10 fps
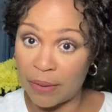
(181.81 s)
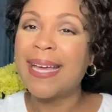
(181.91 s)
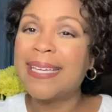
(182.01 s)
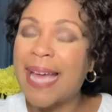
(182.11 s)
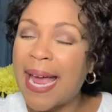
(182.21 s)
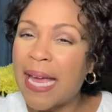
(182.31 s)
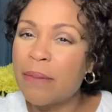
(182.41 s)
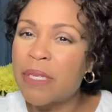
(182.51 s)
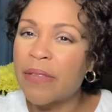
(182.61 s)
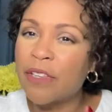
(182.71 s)

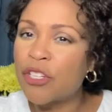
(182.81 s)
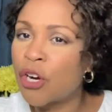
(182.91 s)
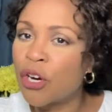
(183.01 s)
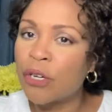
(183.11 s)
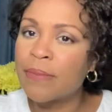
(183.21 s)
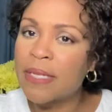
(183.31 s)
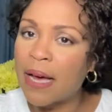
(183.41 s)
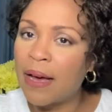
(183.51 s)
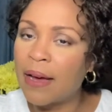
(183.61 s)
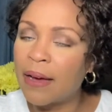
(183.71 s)
Games in the terms
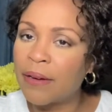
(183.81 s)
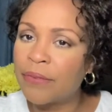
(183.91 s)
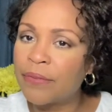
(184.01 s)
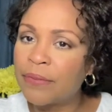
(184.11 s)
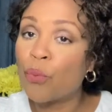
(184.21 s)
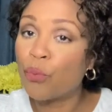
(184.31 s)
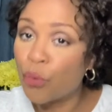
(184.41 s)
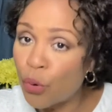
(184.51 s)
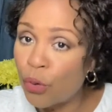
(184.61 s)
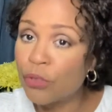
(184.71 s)
of
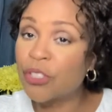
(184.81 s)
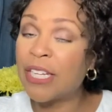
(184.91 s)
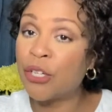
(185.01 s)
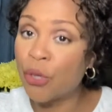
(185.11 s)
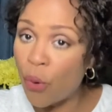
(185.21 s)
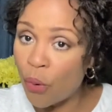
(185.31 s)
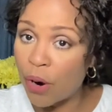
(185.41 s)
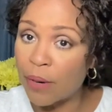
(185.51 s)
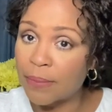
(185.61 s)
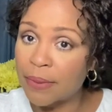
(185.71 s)
rules and
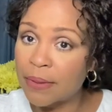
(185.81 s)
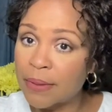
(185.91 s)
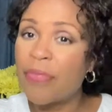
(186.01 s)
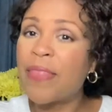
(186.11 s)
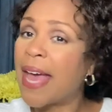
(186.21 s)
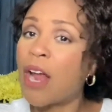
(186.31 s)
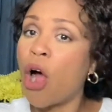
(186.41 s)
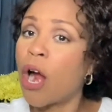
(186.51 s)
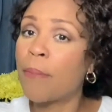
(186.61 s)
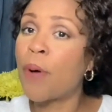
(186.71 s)
norms that
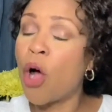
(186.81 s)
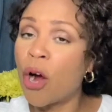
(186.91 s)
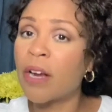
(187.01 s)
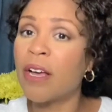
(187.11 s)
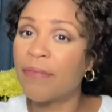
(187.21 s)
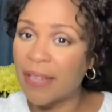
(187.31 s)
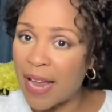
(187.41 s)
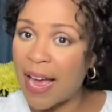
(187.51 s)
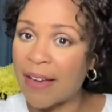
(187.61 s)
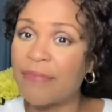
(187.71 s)
are a part of
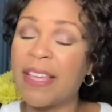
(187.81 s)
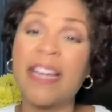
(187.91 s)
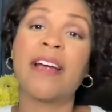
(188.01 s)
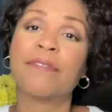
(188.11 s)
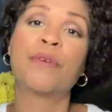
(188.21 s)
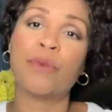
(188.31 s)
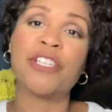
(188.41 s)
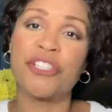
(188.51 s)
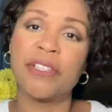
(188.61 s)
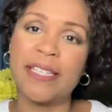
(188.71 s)
life that
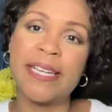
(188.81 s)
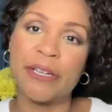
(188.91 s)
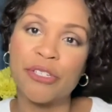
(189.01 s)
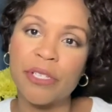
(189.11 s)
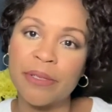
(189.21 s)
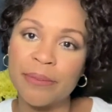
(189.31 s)
everyone should adhere to.